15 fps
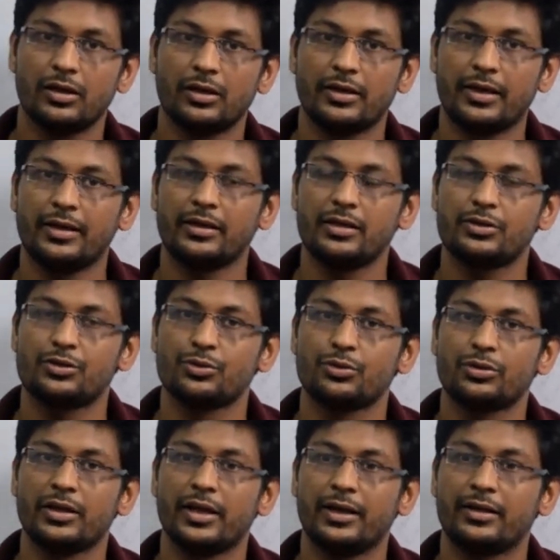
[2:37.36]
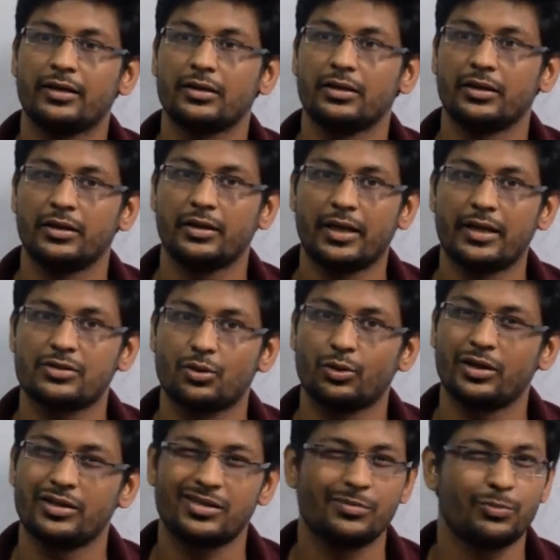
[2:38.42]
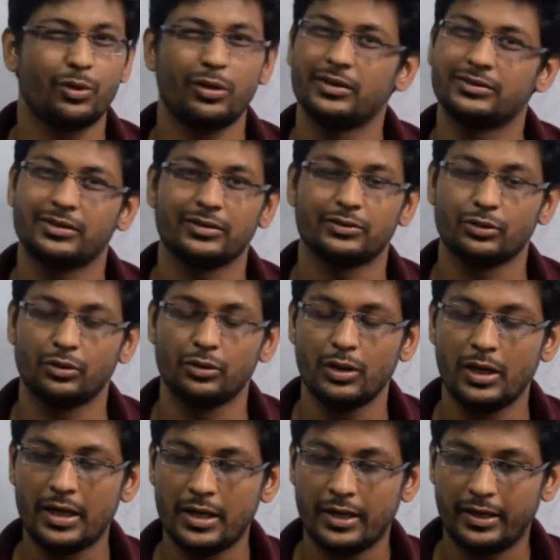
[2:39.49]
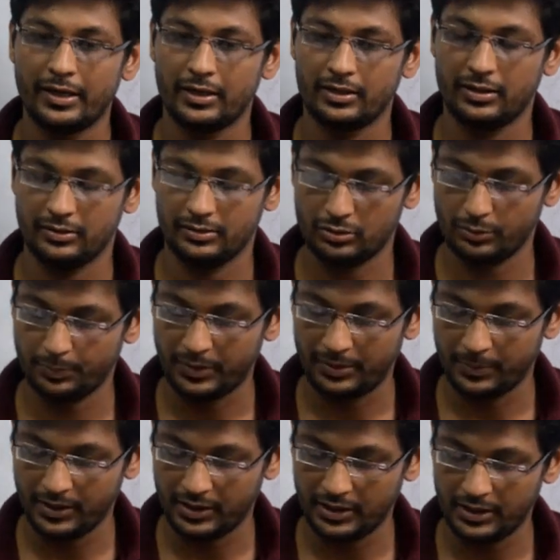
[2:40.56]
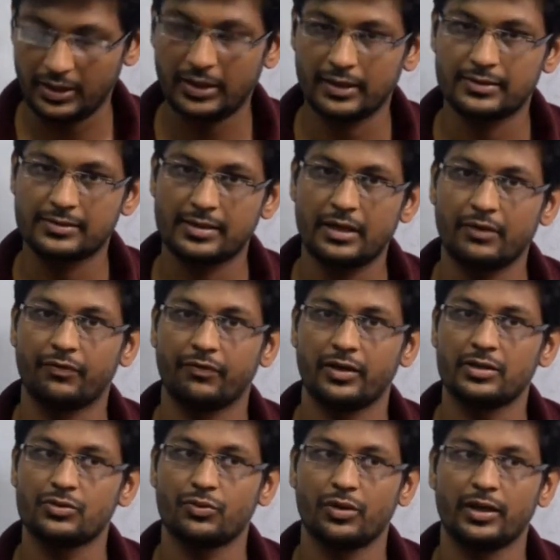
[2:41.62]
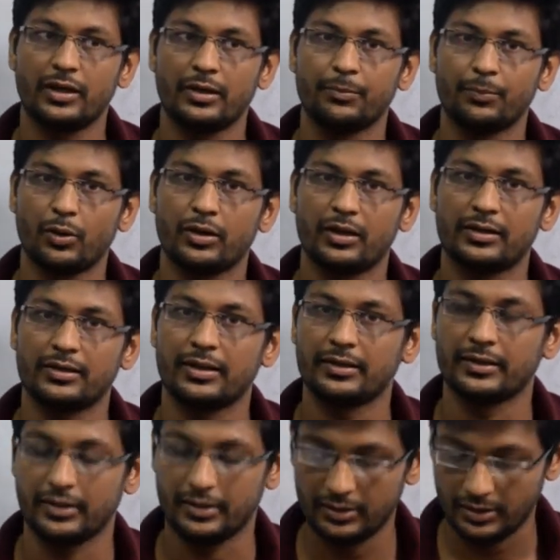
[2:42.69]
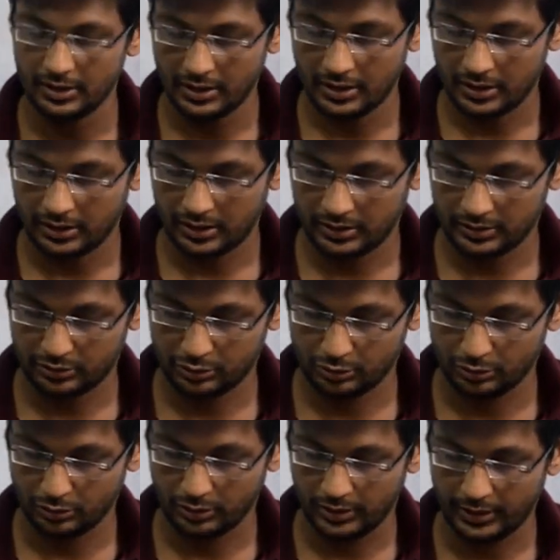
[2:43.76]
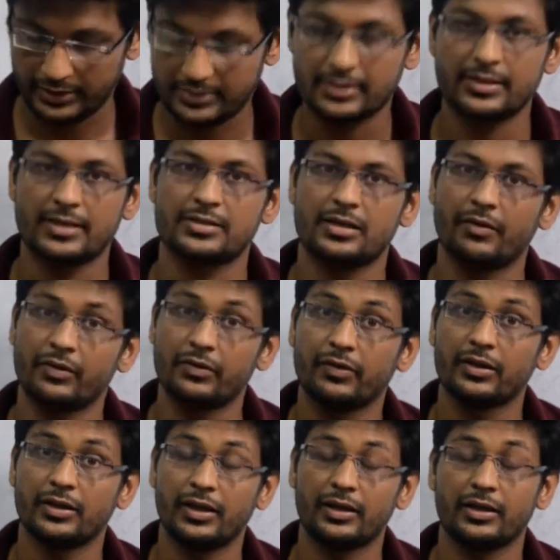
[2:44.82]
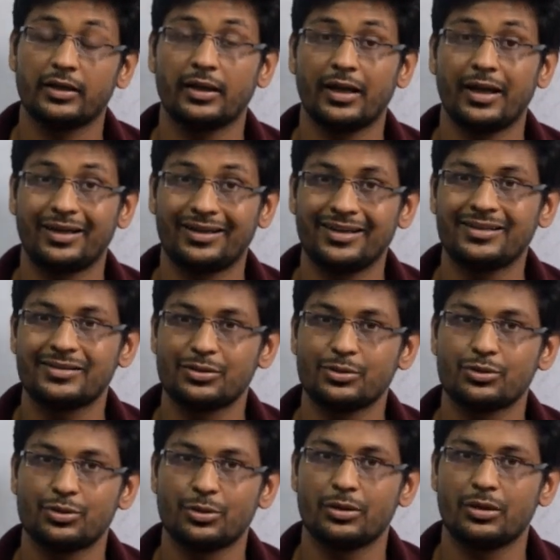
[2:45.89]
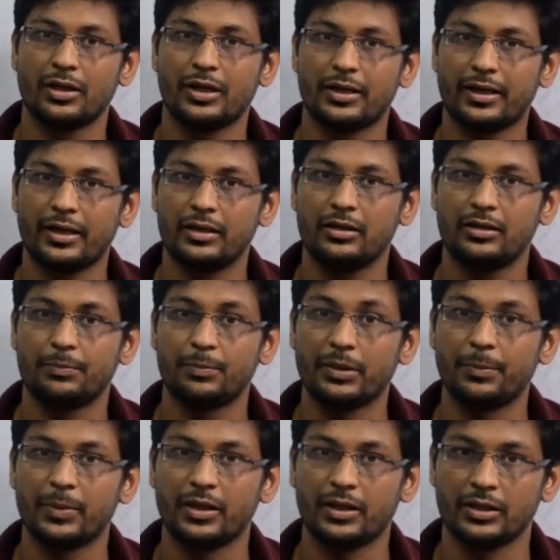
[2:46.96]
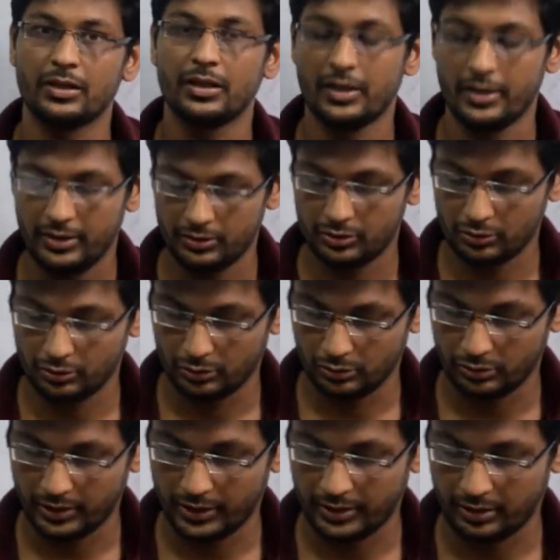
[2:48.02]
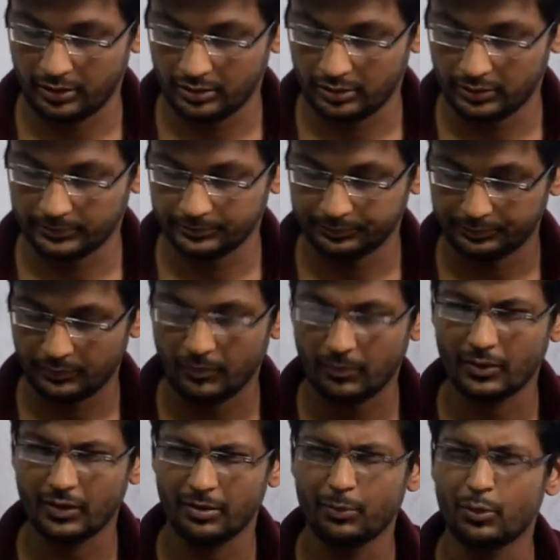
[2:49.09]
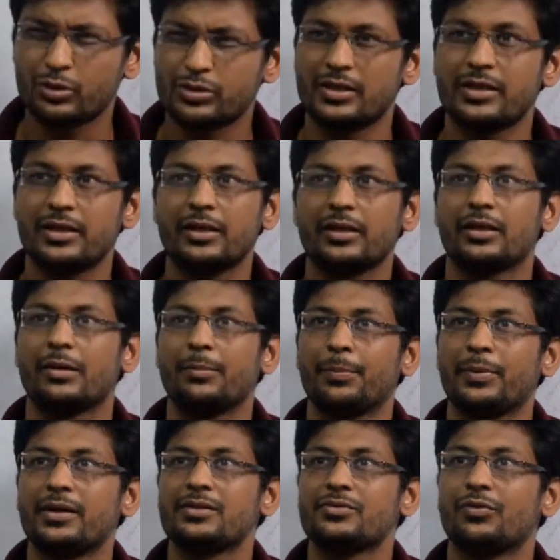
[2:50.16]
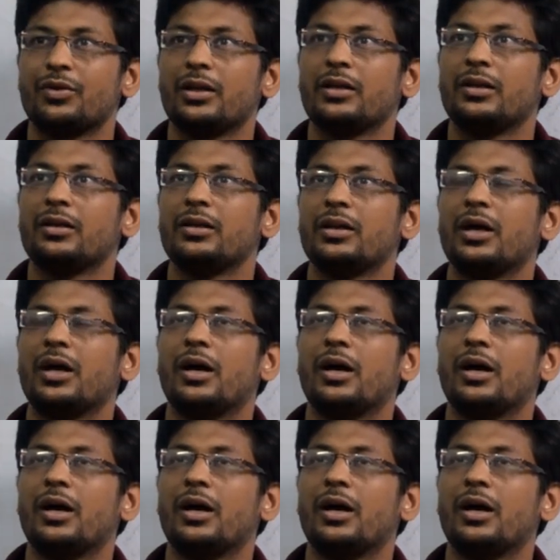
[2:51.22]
readily shoot that it has rotation policy. So so PPT itself is very important thing there. So I suggest everyone that at least you should attend the PPT. So and mostly companies will